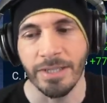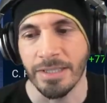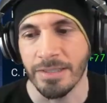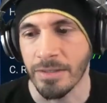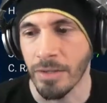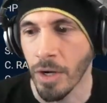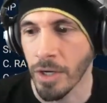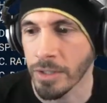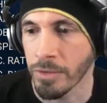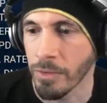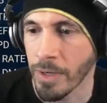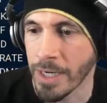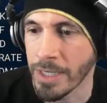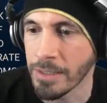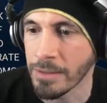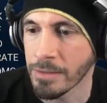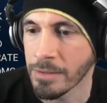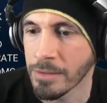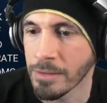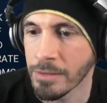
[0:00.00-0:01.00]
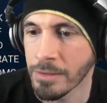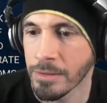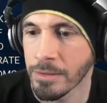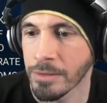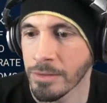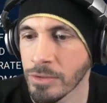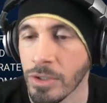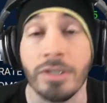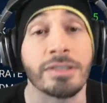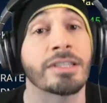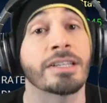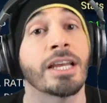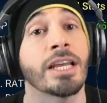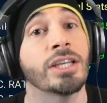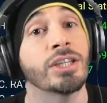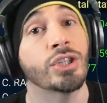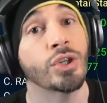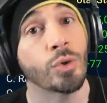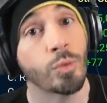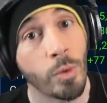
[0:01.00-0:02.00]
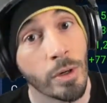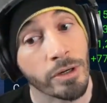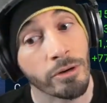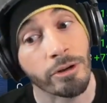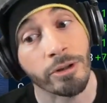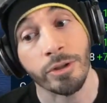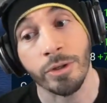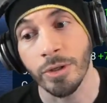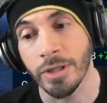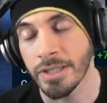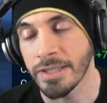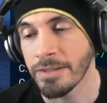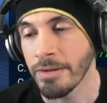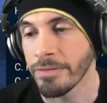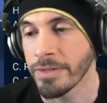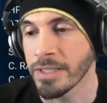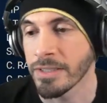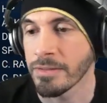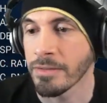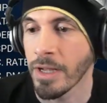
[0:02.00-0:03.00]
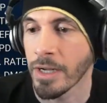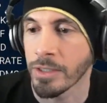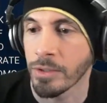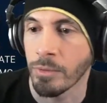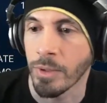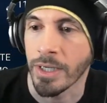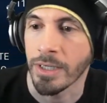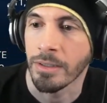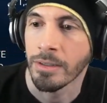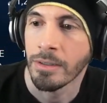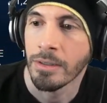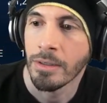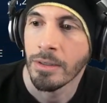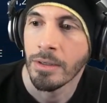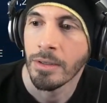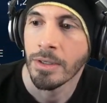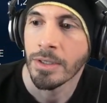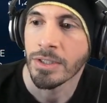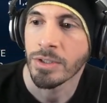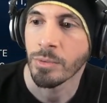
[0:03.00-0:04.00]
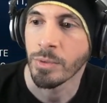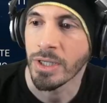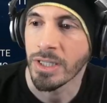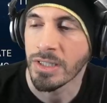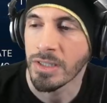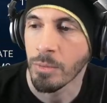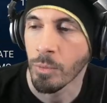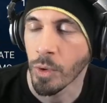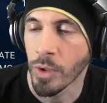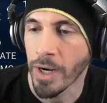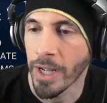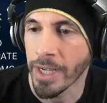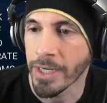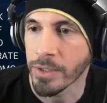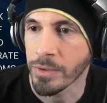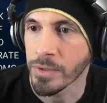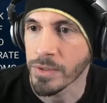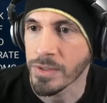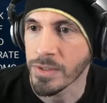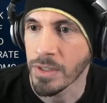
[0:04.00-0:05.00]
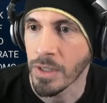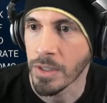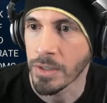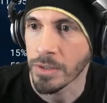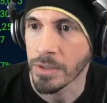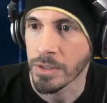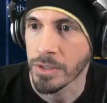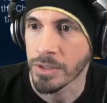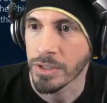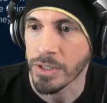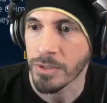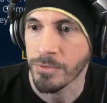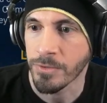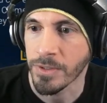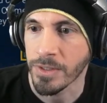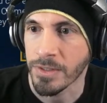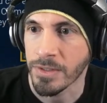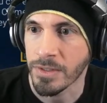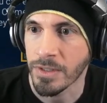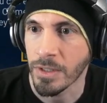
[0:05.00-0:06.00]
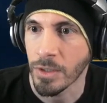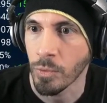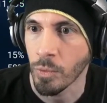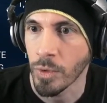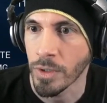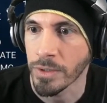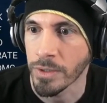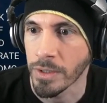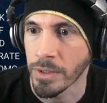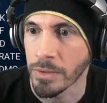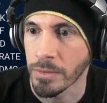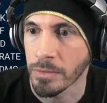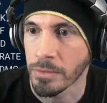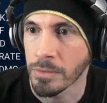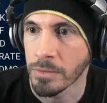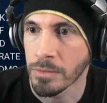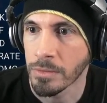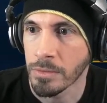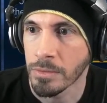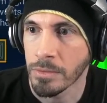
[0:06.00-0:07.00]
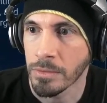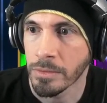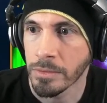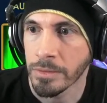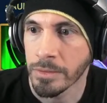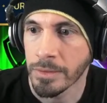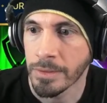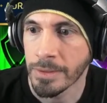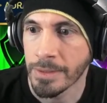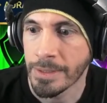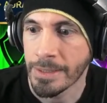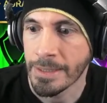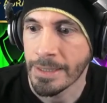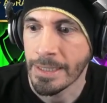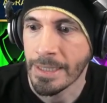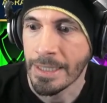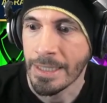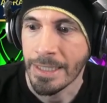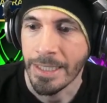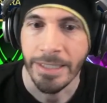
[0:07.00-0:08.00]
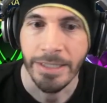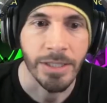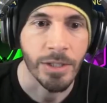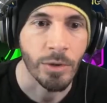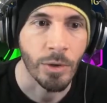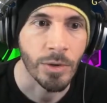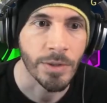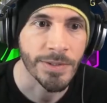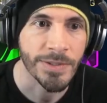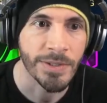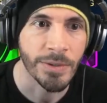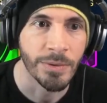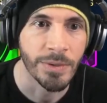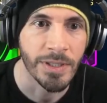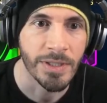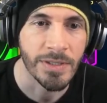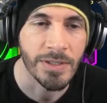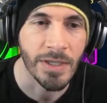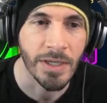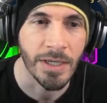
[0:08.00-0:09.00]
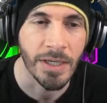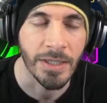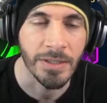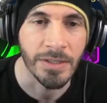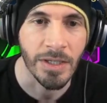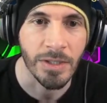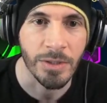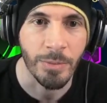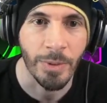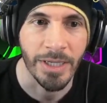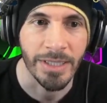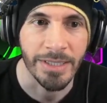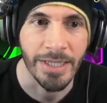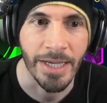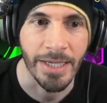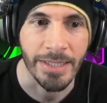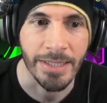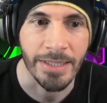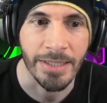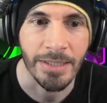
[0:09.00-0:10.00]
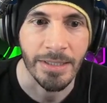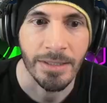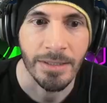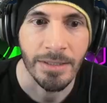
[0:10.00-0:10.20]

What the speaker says: is not great. Just in case you were wondering, 37 is not great. So we need some more accuracy on her, just for the skill 1, though. And then also this Untouched by Death.